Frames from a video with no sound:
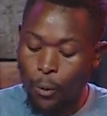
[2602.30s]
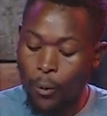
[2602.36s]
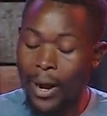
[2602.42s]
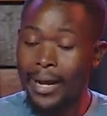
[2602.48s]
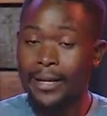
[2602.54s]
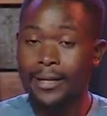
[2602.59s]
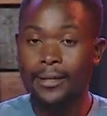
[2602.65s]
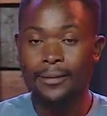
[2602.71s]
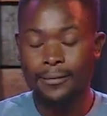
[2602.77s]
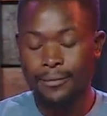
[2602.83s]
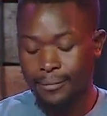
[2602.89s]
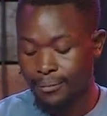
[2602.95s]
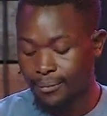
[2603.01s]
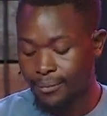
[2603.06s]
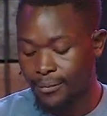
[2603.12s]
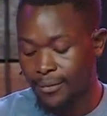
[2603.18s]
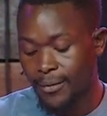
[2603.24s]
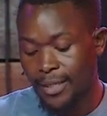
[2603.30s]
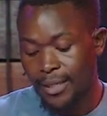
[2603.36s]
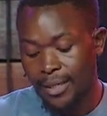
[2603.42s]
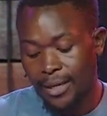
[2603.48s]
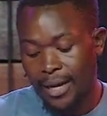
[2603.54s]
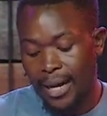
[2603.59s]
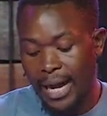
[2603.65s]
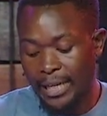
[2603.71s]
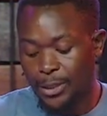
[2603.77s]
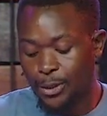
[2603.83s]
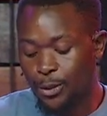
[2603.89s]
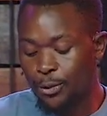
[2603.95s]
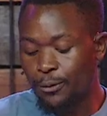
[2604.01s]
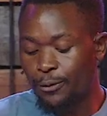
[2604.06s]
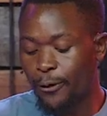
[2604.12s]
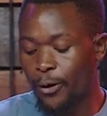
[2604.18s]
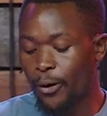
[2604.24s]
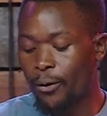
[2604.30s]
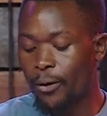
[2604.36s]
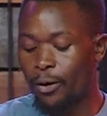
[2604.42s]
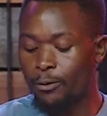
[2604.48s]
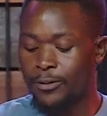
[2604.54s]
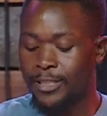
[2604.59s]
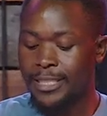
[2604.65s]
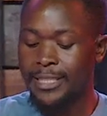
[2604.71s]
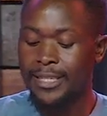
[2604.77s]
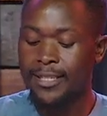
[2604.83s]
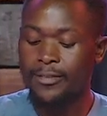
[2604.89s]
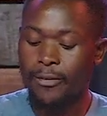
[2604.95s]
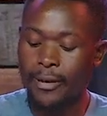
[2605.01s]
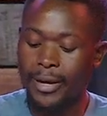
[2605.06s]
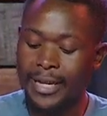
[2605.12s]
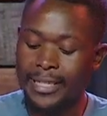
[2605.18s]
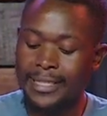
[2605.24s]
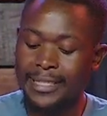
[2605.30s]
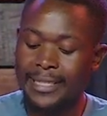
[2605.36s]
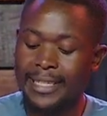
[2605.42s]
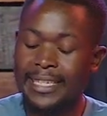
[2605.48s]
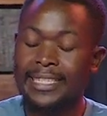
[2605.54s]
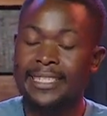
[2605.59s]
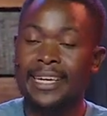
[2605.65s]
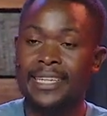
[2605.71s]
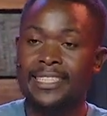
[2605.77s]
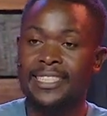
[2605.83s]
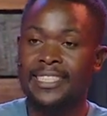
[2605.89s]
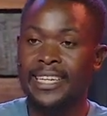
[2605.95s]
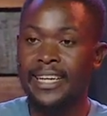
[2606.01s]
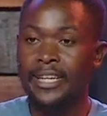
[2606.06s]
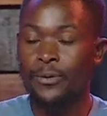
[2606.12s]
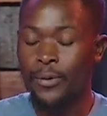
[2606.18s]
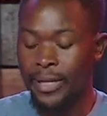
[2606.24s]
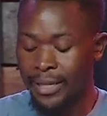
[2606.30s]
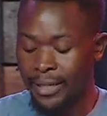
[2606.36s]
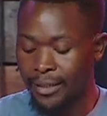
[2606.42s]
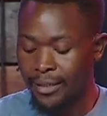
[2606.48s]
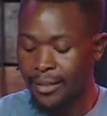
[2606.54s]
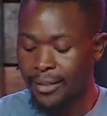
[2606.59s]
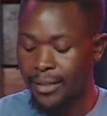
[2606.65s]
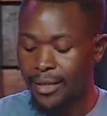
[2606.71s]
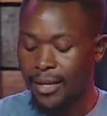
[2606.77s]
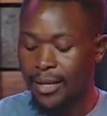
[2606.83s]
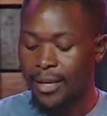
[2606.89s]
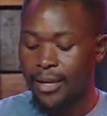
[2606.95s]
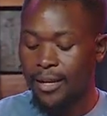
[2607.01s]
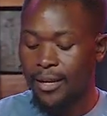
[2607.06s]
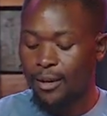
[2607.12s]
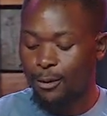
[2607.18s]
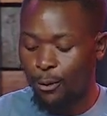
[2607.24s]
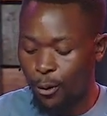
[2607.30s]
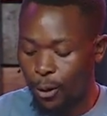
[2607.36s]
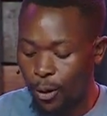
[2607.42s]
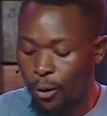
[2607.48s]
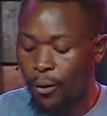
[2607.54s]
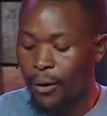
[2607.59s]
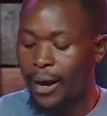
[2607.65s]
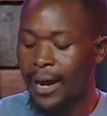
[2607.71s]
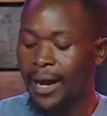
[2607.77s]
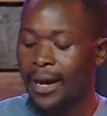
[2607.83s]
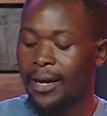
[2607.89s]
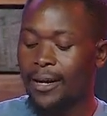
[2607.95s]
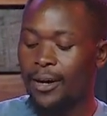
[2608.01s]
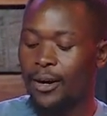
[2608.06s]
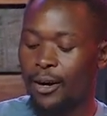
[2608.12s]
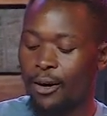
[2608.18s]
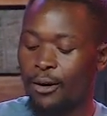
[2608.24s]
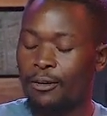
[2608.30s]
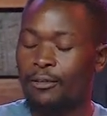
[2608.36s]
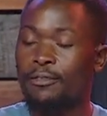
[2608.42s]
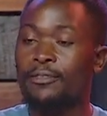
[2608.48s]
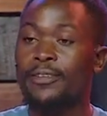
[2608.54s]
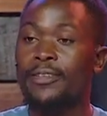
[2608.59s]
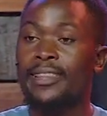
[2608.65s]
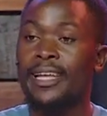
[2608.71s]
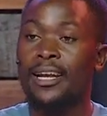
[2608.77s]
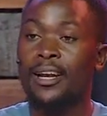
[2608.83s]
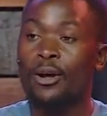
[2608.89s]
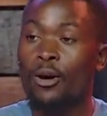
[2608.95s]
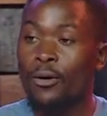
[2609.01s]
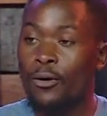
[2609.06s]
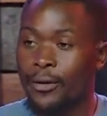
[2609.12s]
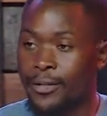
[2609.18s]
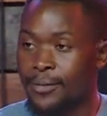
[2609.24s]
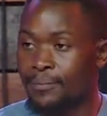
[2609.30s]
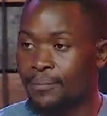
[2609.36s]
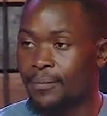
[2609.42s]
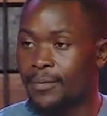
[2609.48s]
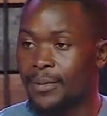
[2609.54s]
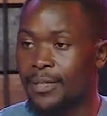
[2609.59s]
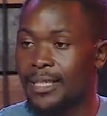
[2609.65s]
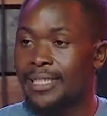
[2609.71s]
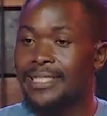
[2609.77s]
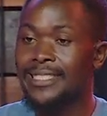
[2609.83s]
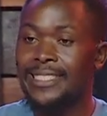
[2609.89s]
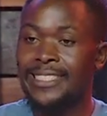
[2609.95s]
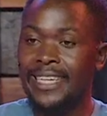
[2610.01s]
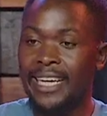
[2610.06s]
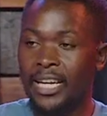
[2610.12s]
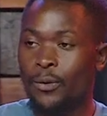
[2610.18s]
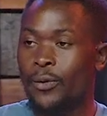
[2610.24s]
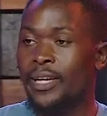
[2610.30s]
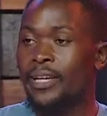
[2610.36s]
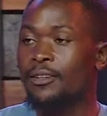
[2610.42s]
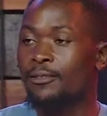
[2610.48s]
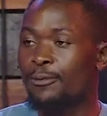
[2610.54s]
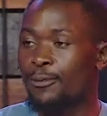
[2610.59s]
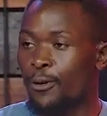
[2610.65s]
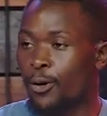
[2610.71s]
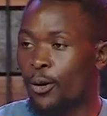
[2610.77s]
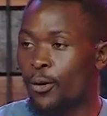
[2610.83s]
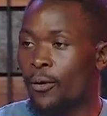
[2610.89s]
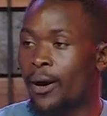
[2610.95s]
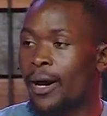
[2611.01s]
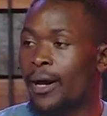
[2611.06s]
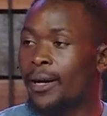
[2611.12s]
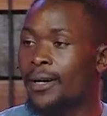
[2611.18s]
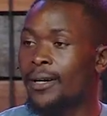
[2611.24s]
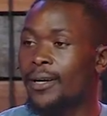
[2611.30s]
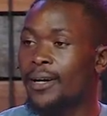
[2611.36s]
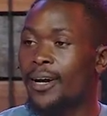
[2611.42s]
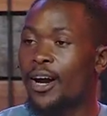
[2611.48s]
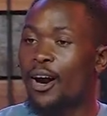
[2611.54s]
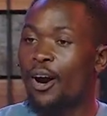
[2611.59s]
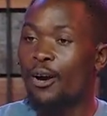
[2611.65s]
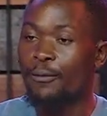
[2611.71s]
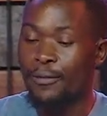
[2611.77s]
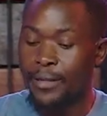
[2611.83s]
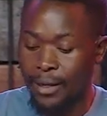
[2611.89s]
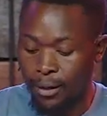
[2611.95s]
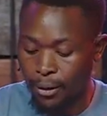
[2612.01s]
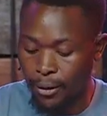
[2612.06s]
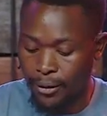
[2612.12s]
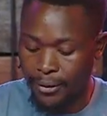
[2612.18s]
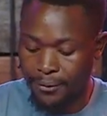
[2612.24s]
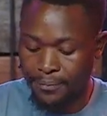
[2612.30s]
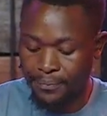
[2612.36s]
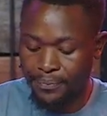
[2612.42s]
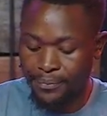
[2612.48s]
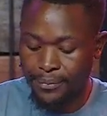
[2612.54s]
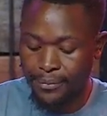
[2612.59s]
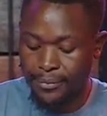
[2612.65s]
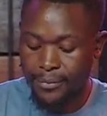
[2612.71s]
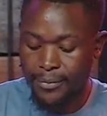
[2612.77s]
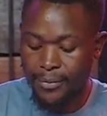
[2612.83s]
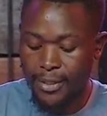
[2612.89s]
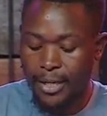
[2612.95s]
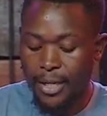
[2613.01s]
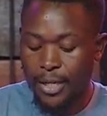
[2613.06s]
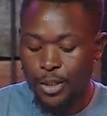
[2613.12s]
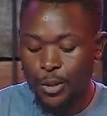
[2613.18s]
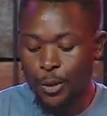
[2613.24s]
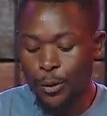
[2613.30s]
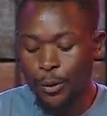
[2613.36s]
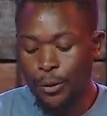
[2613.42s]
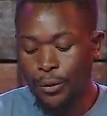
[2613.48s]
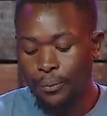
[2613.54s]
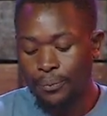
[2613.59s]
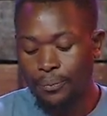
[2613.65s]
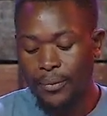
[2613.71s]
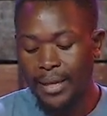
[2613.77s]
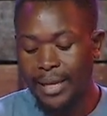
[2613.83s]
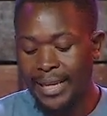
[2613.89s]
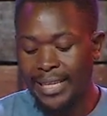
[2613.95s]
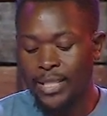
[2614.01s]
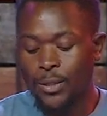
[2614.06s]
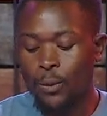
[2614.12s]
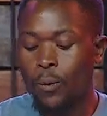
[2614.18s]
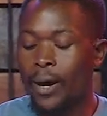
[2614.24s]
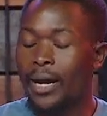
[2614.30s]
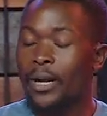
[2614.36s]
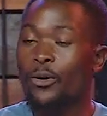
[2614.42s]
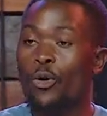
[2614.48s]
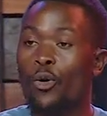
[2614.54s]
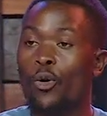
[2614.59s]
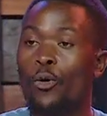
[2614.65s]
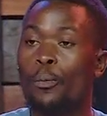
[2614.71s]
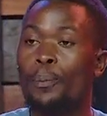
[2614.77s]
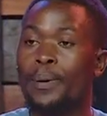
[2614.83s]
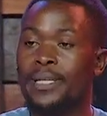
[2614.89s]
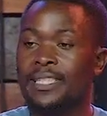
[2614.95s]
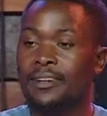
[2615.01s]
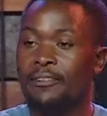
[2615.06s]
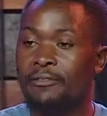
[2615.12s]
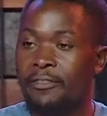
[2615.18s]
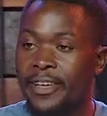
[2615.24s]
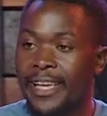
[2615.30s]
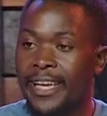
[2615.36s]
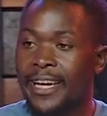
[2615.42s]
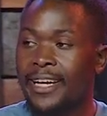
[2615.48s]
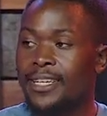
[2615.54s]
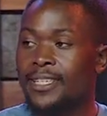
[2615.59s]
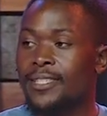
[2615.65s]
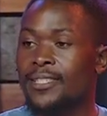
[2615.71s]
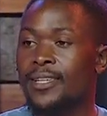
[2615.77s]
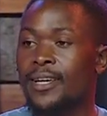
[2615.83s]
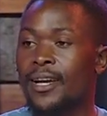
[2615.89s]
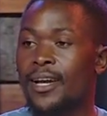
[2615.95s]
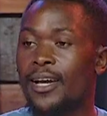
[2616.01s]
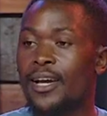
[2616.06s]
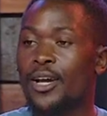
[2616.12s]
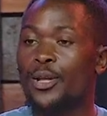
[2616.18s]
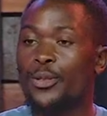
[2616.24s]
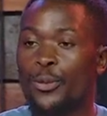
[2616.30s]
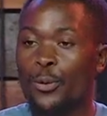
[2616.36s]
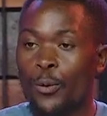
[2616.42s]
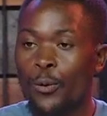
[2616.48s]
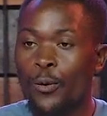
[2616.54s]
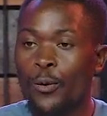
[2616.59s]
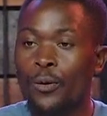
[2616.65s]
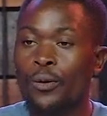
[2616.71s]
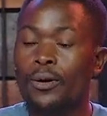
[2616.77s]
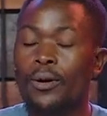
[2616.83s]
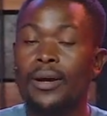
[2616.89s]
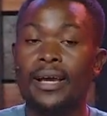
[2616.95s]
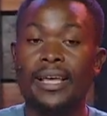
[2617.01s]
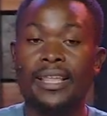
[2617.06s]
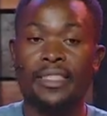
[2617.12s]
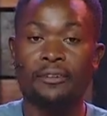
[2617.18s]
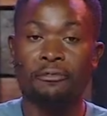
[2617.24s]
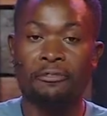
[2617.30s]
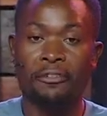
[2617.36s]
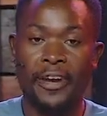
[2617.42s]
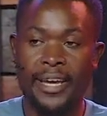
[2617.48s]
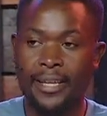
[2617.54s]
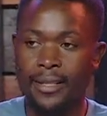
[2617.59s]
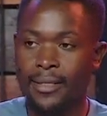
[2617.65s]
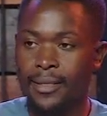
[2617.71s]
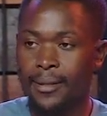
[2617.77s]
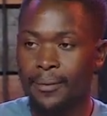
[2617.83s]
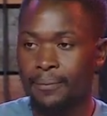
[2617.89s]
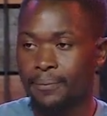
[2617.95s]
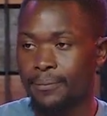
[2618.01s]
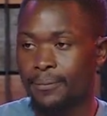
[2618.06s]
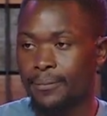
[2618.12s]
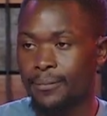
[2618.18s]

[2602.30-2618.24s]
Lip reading: One, a true follower of Jesus Christ is a genuine follower of the Lord. Genuine follower of the Lord. Two, is one who perseveres through the faith.